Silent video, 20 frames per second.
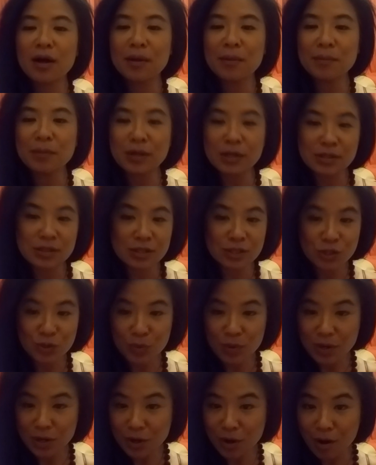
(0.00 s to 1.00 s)
Blessings to
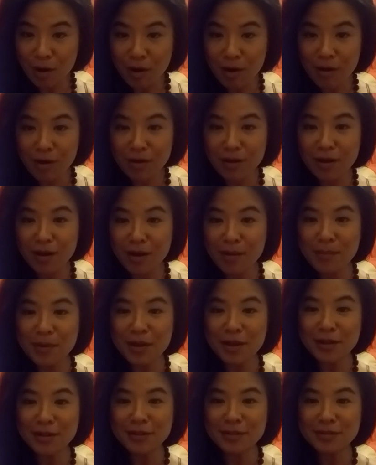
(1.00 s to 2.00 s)
one and all. Amen.